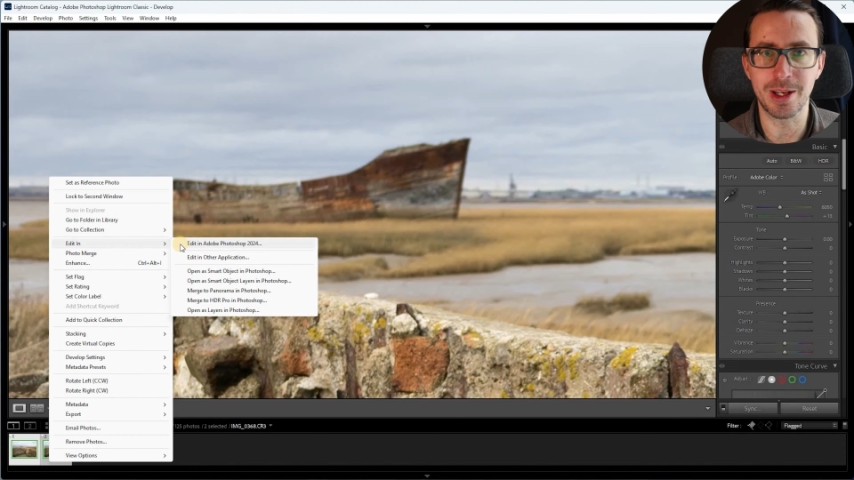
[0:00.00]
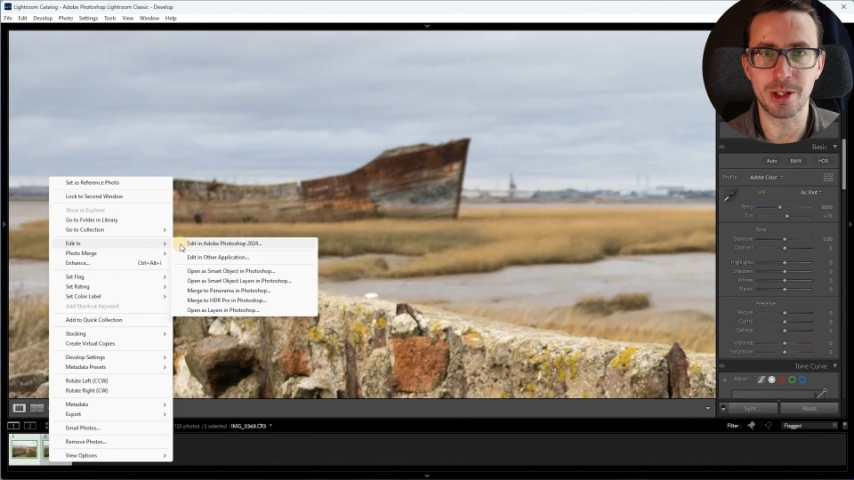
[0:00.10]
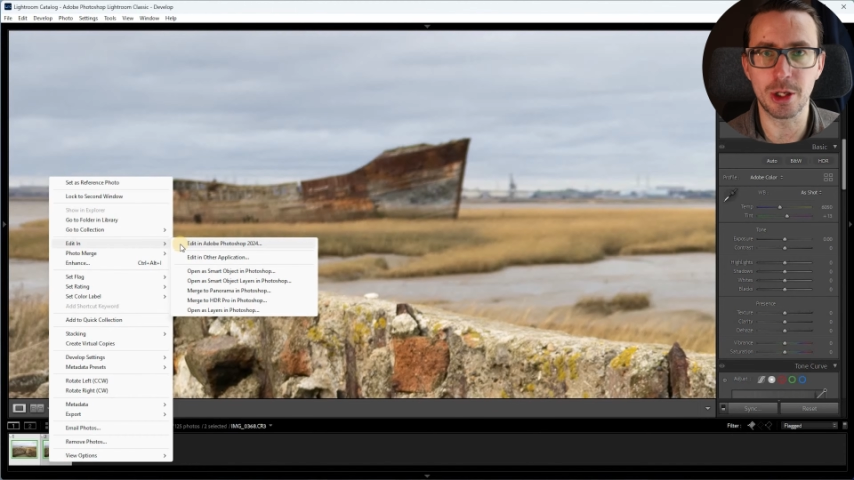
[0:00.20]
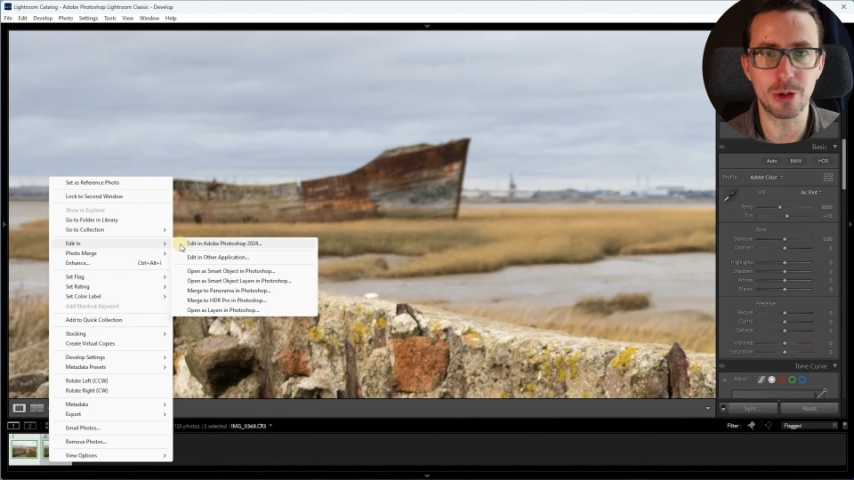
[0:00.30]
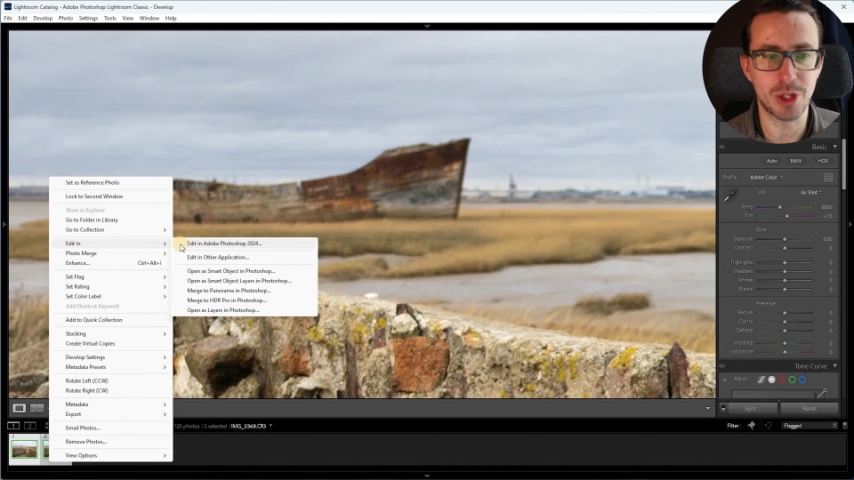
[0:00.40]
in
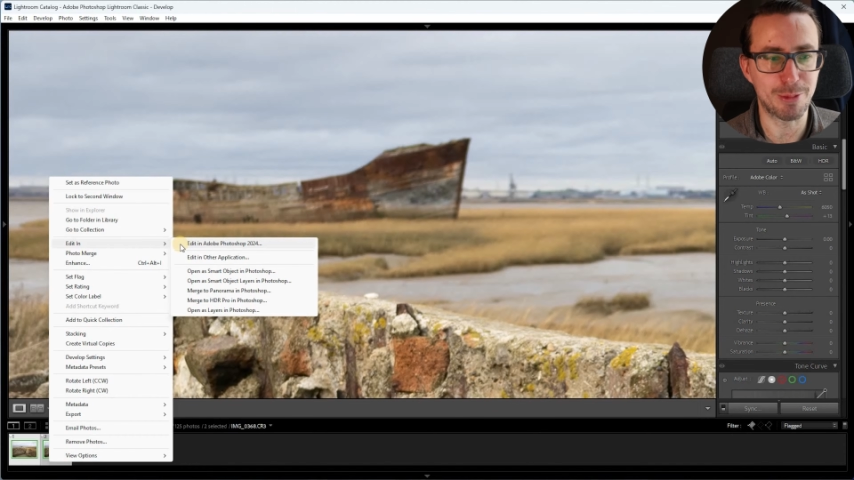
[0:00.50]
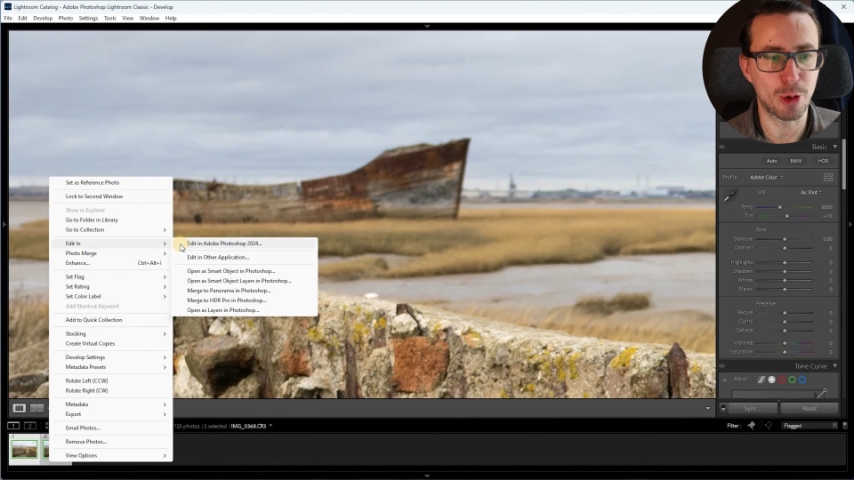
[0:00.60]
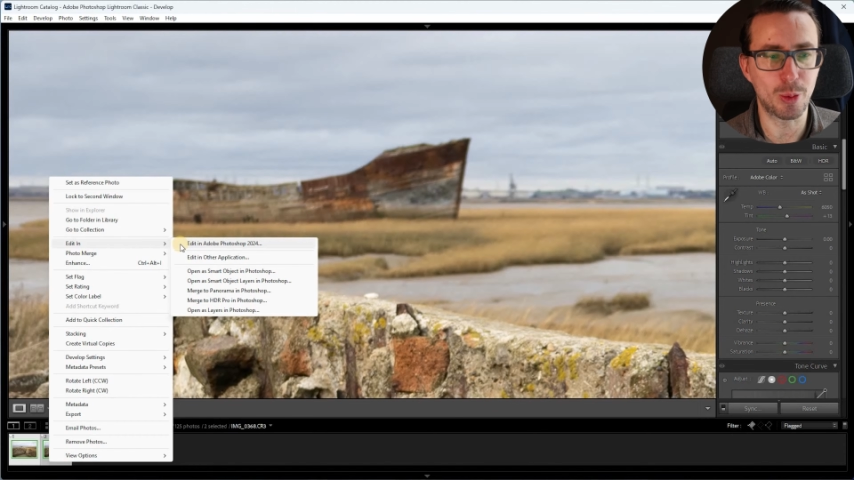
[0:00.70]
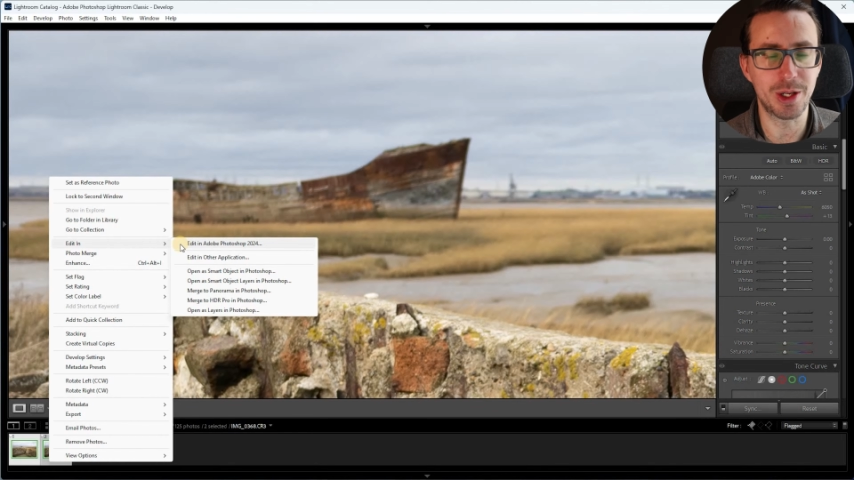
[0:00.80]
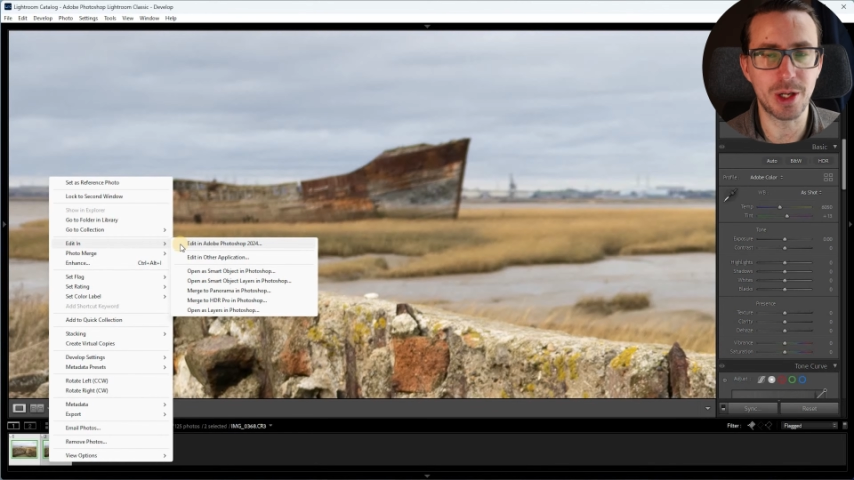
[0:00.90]
2
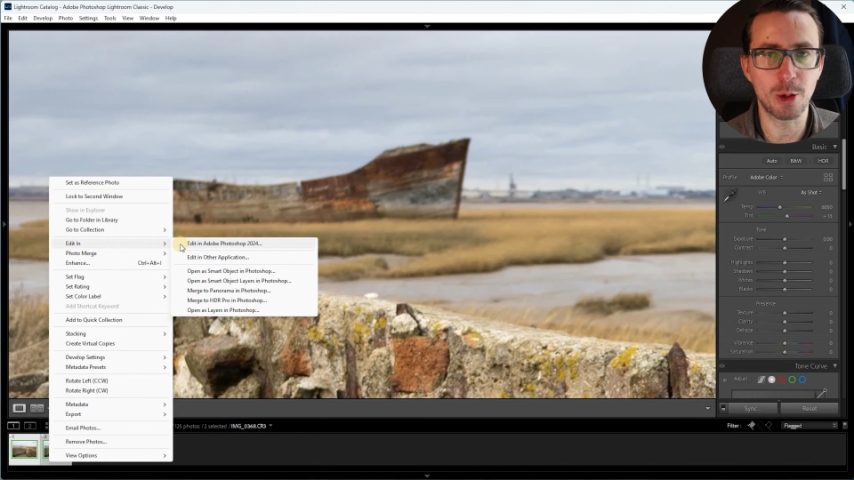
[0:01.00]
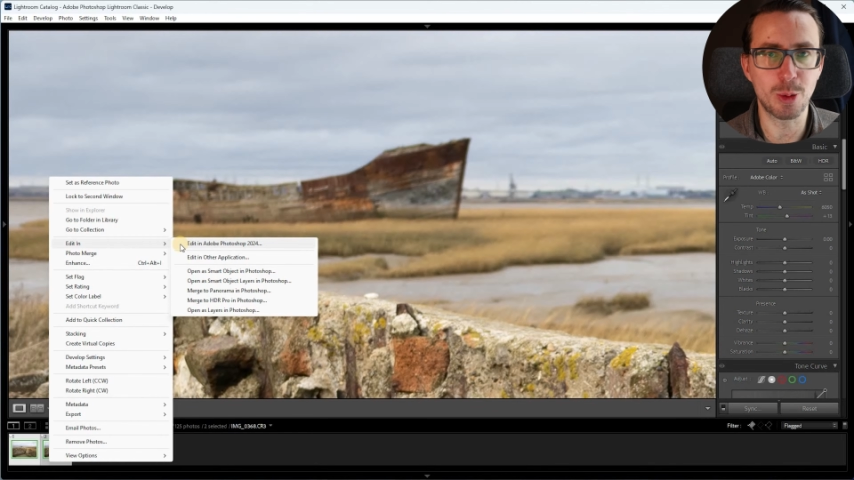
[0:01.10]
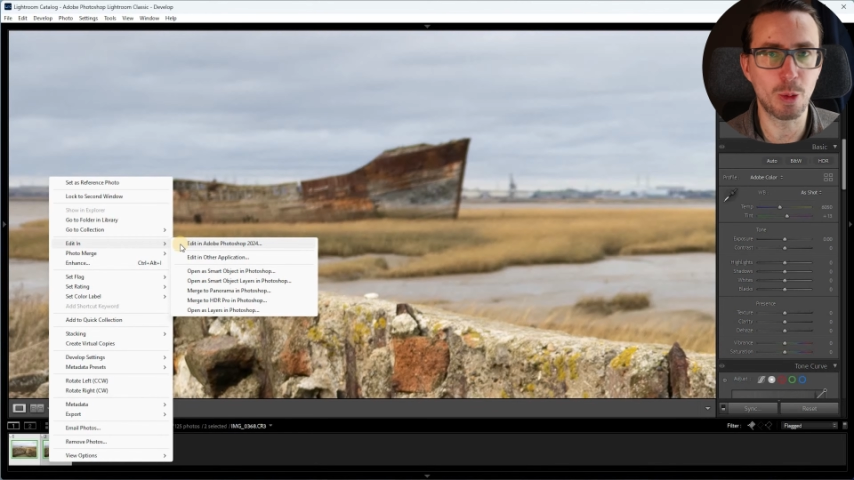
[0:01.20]
separate windows.